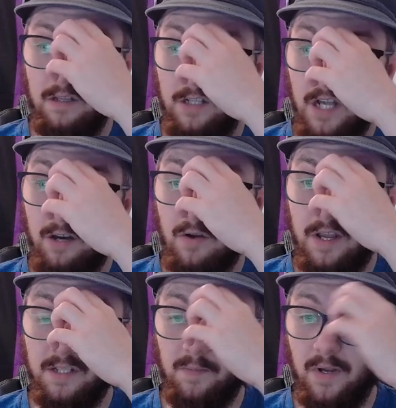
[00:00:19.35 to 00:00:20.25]
gender
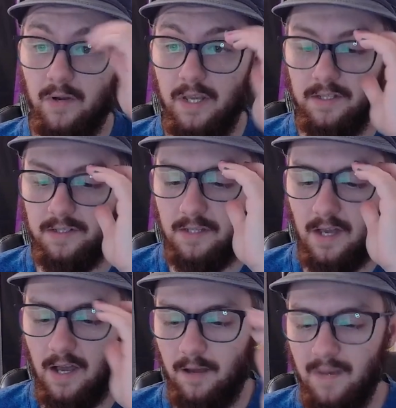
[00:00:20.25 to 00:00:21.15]
experience.
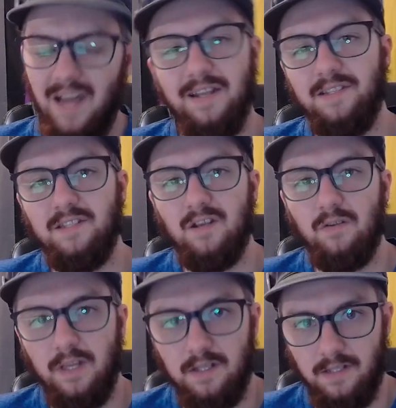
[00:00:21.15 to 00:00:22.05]
Not
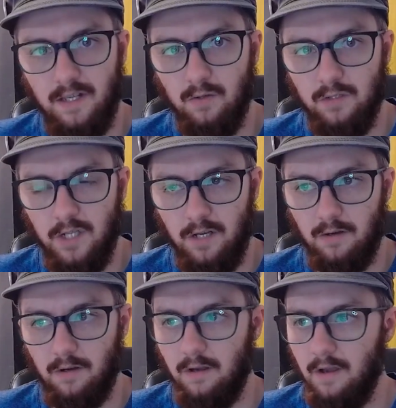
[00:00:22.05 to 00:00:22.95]
necessarily a single
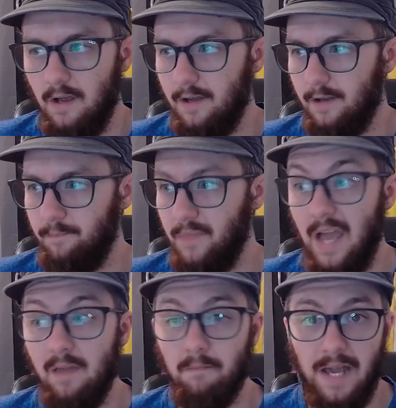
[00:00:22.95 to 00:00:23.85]
gender.
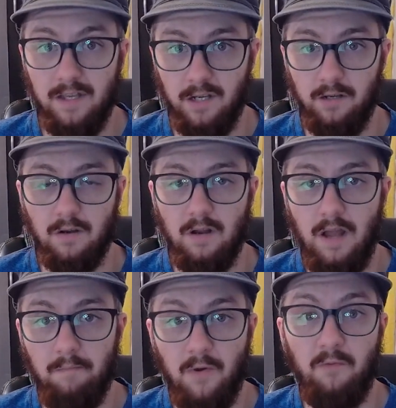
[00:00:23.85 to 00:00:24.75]
I am bigender.
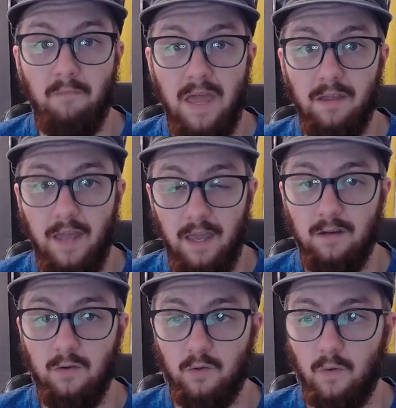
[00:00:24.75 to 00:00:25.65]
I'm both male
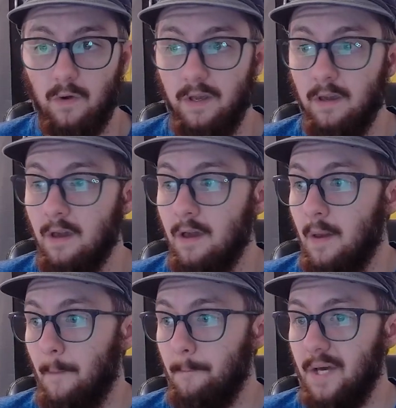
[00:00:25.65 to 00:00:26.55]
and neutroid,
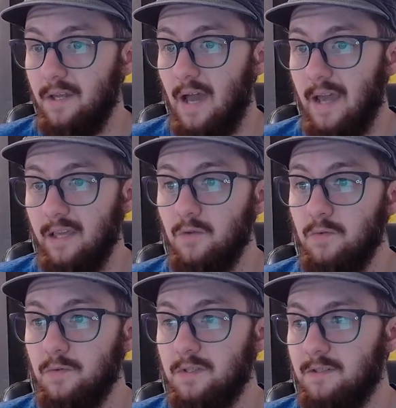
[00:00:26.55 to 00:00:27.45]
but I
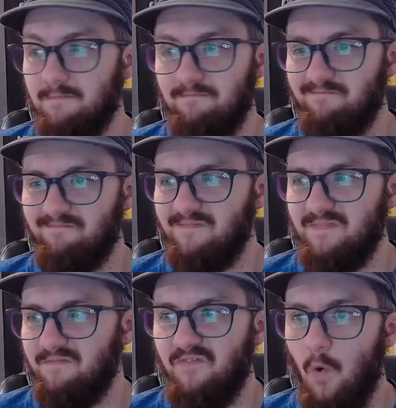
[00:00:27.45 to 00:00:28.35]
use
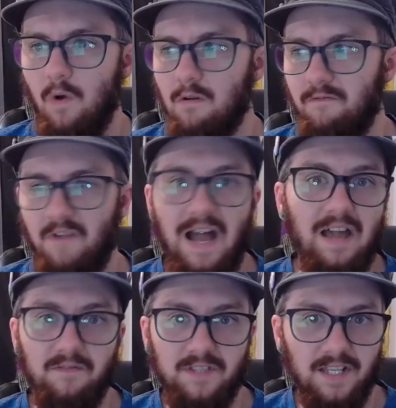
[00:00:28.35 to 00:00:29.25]
4,
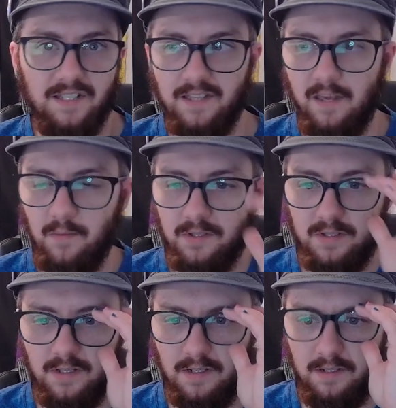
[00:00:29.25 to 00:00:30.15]
5, 6 labels
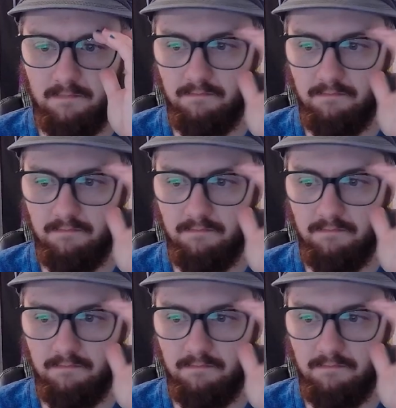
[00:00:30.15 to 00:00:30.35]
to